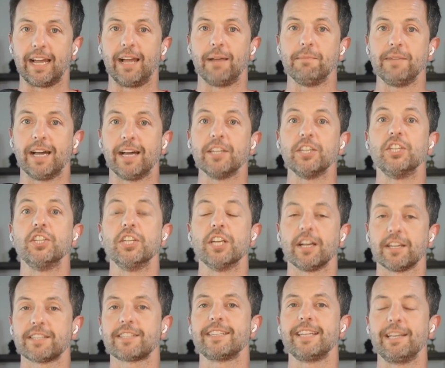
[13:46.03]
I'm not
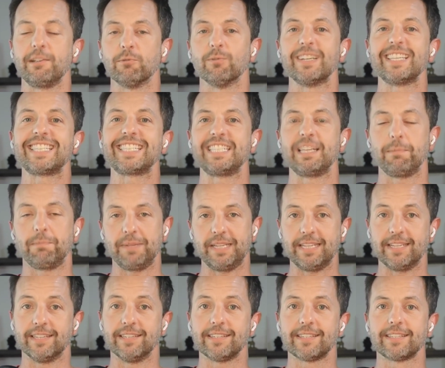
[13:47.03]
just a
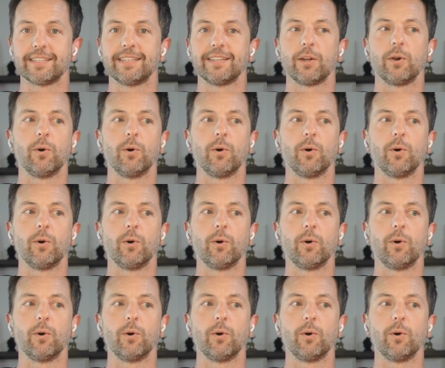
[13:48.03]
recipient